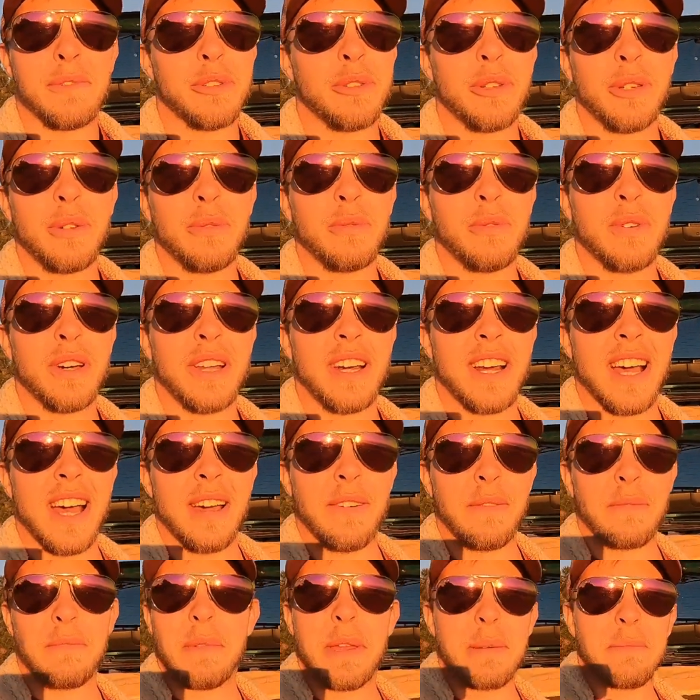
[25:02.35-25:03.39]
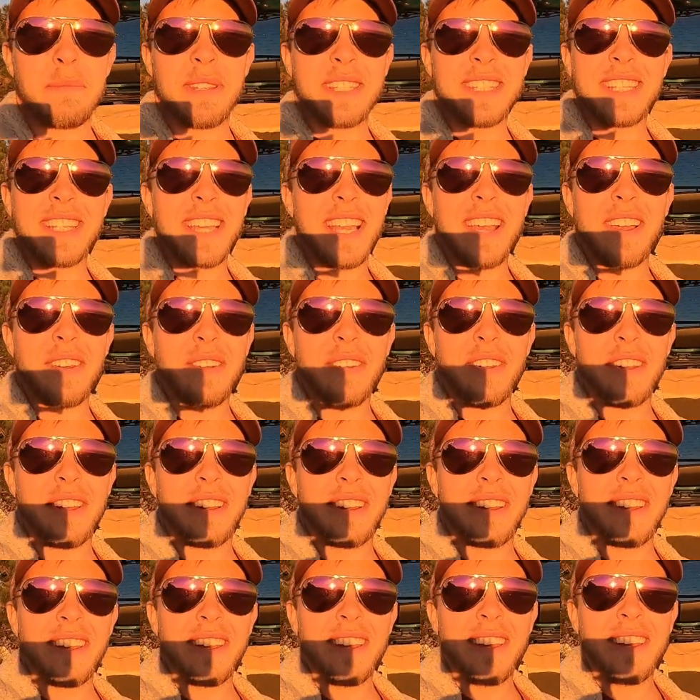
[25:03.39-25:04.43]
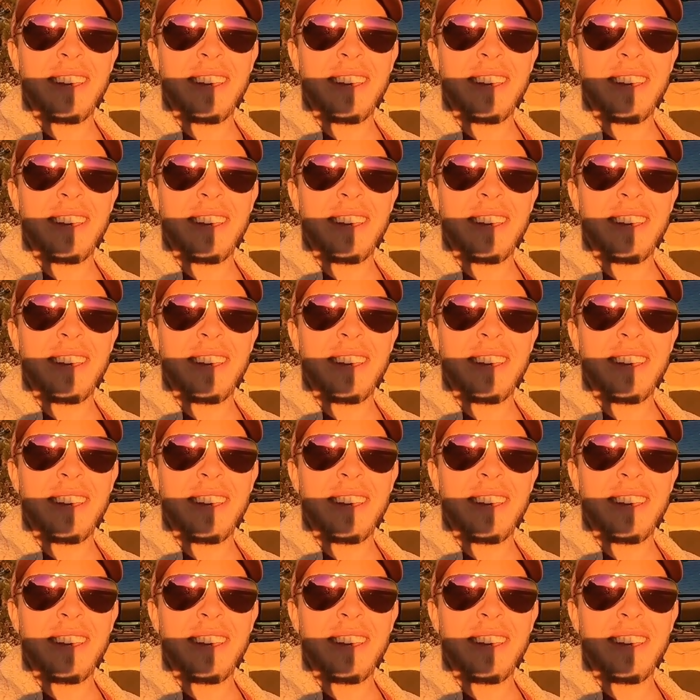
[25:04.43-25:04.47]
doing what I've been missing out on.